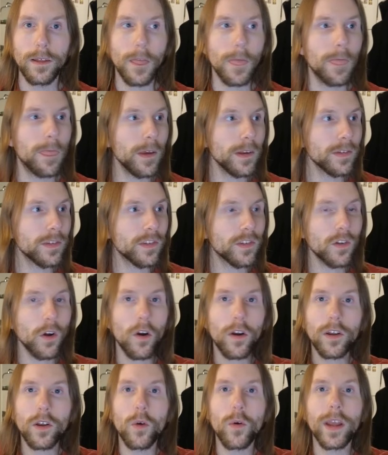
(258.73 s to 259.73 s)
then
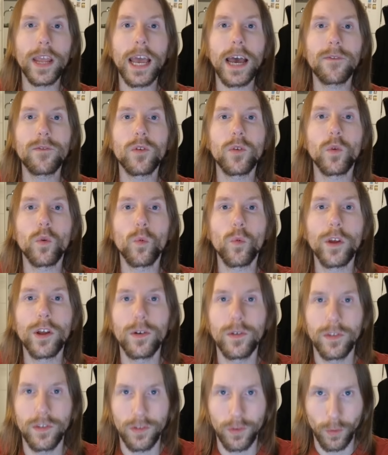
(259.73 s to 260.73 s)
start going after the real
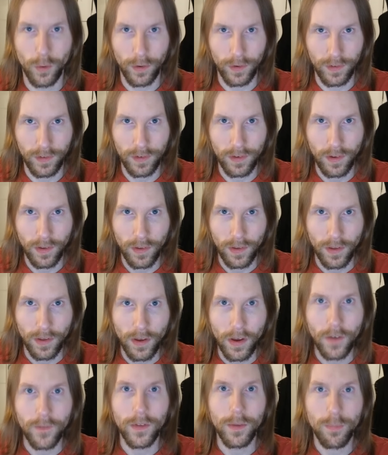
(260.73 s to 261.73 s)
source
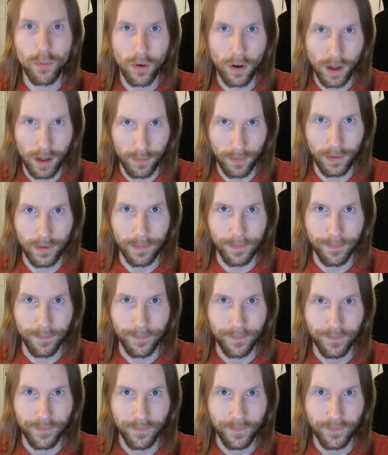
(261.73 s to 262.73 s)
of the problem,
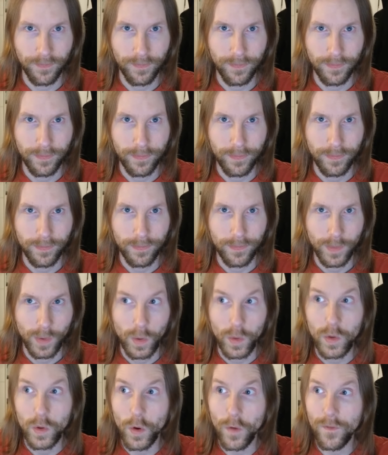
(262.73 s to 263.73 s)

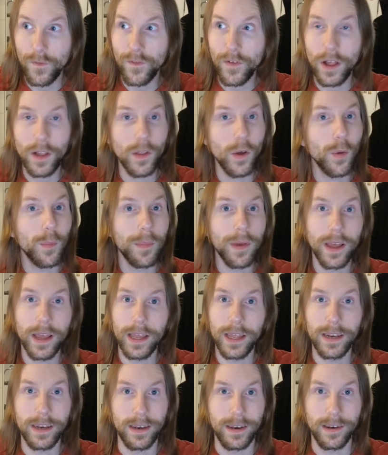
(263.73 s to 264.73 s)
your fellow
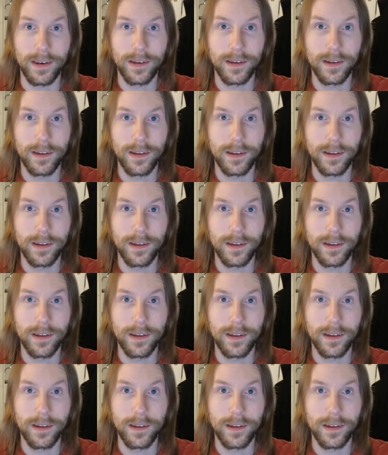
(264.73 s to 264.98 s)
men.